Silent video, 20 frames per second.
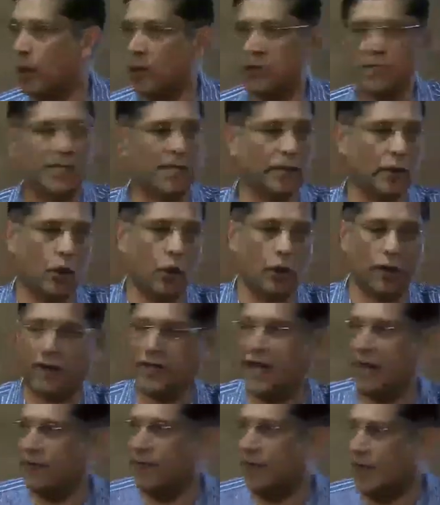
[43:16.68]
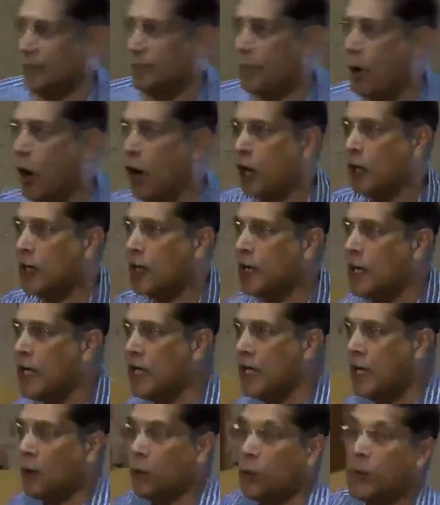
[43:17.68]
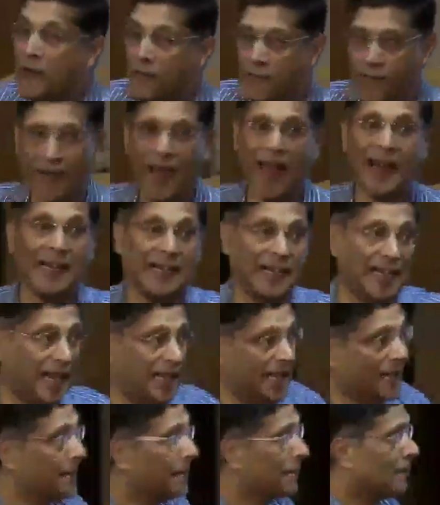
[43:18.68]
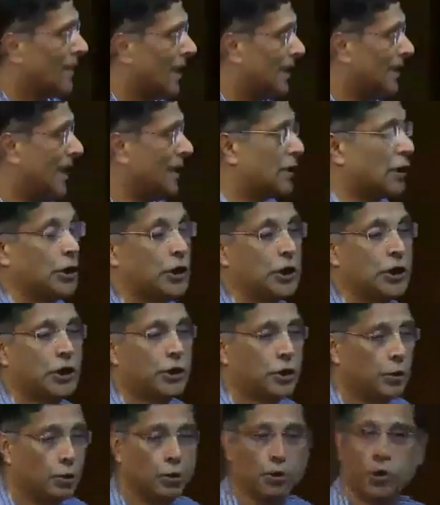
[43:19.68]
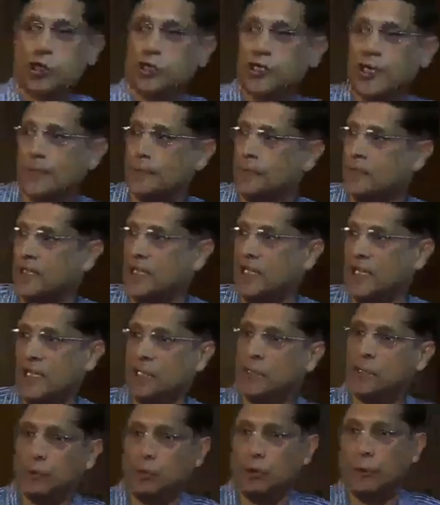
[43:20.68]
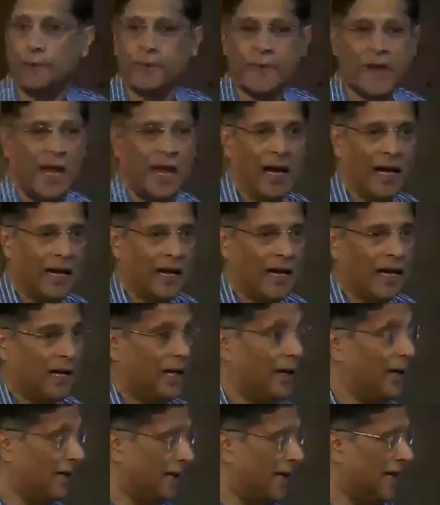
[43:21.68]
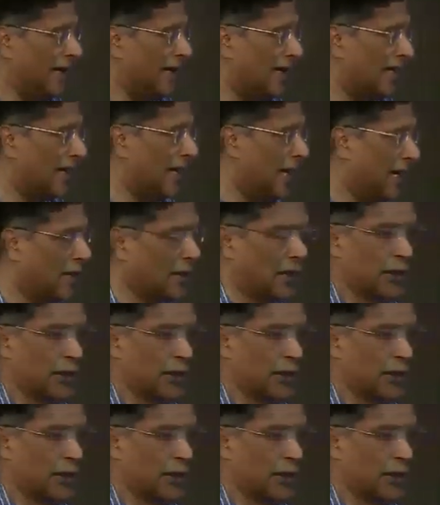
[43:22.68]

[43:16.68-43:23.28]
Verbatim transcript: deposit or a government bond, we find that there's a huge subsidy to uh, these